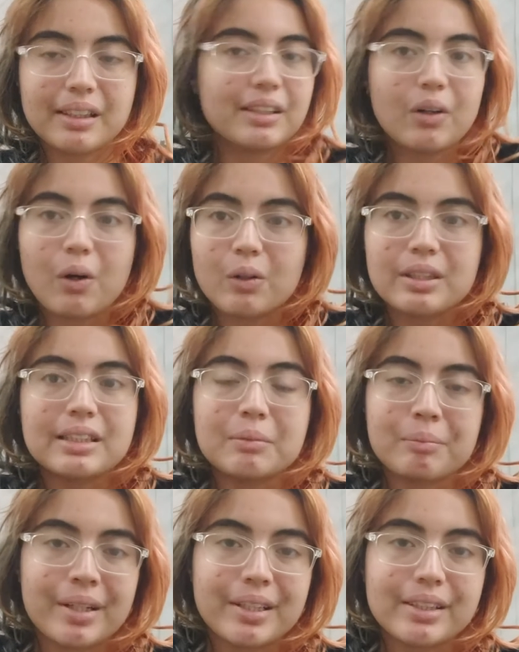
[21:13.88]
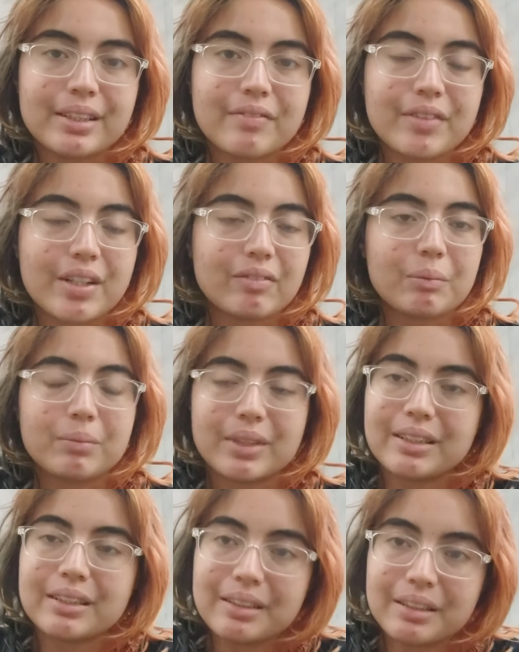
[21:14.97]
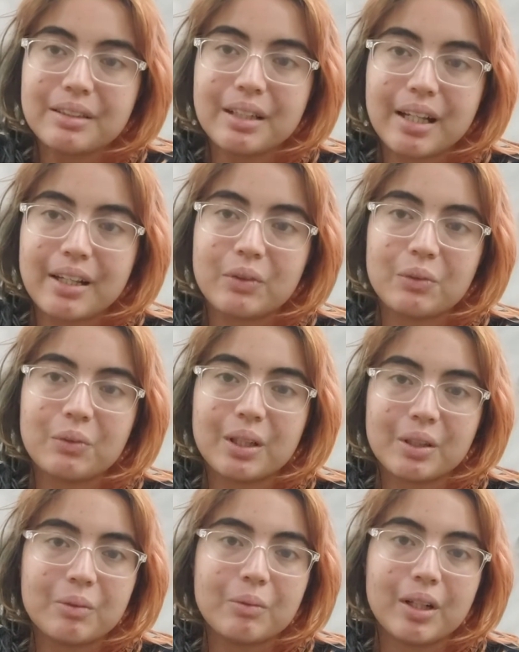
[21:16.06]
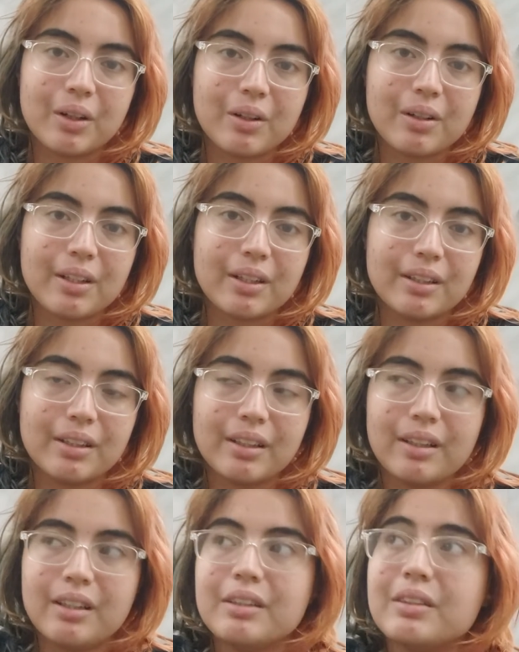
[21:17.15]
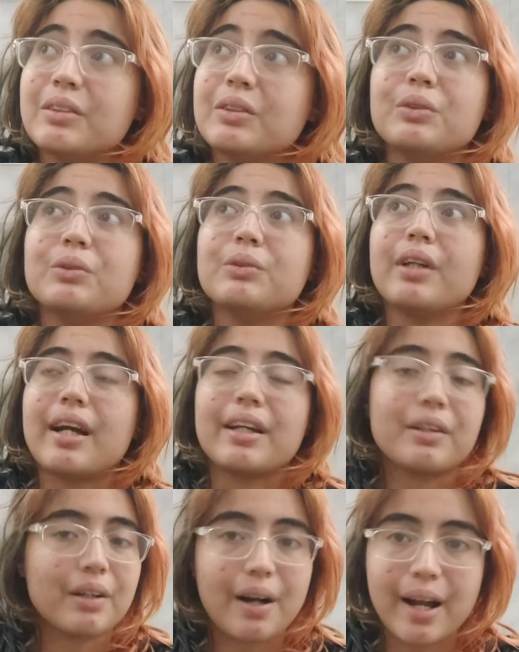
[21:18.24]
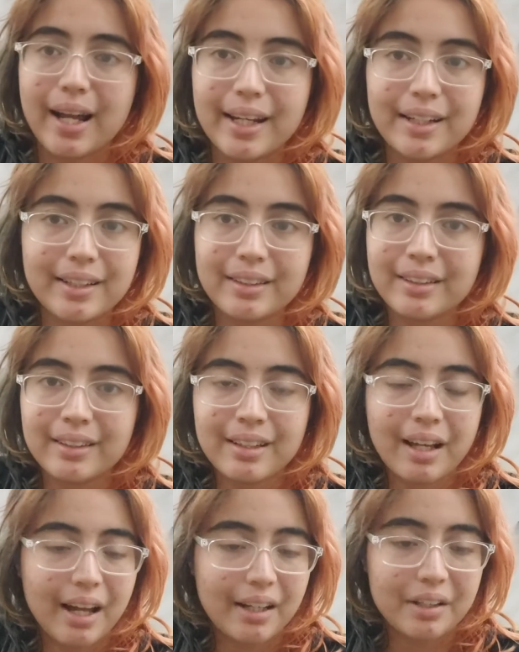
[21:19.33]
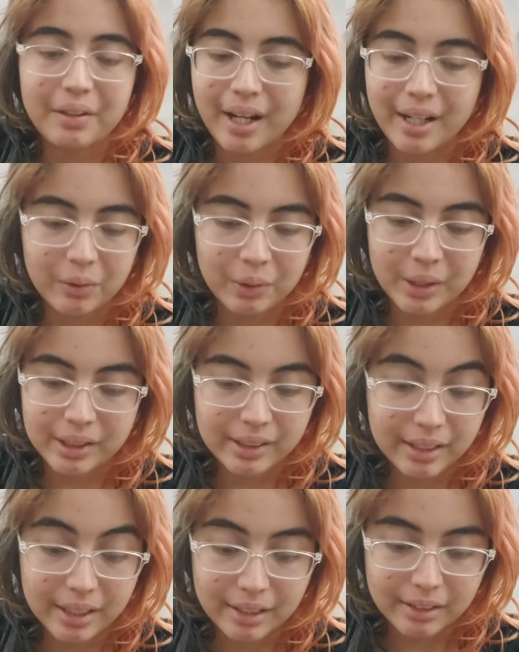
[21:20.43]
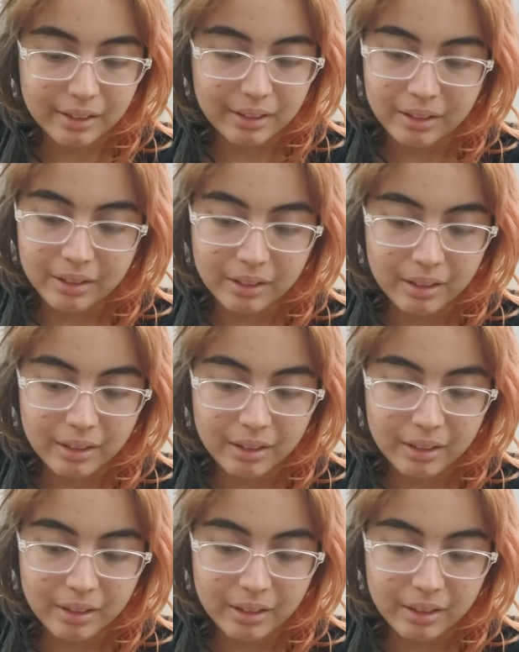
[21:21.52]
In all these months, I've never been still and know that you are God. Dude, I cried. I cried on that stairs.